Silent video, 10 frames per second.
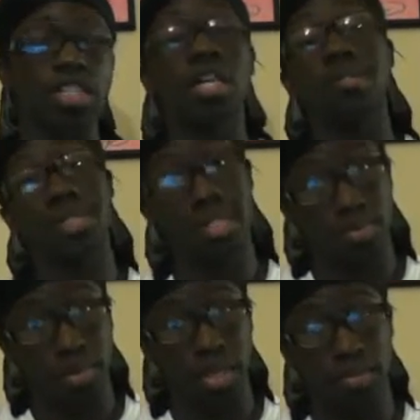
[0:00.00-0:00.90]
comes
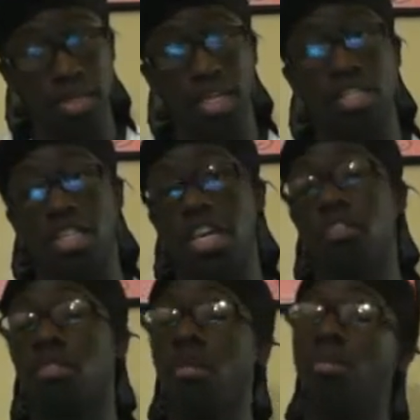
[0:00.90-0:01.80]
into play because
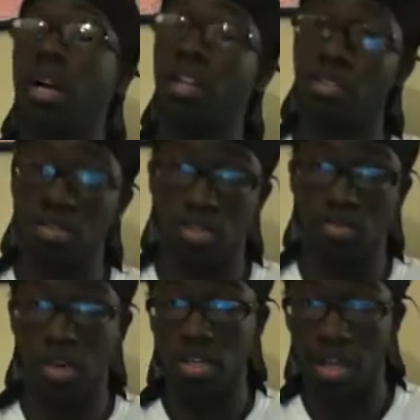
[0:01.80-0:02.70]
again, remember how Lucius
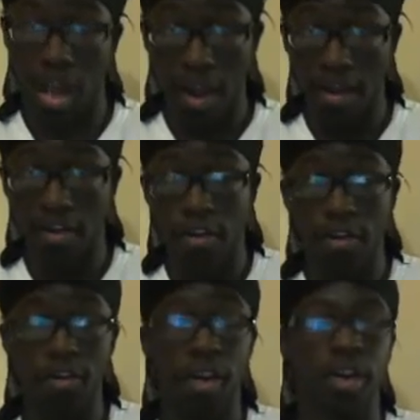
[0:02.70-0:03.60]
wanted to hire
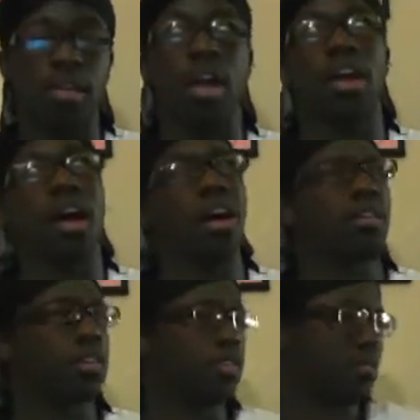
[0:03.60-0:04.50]
her and not
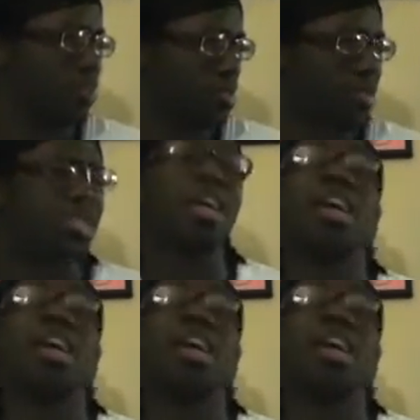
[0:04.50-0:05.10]
hire her. Whoops.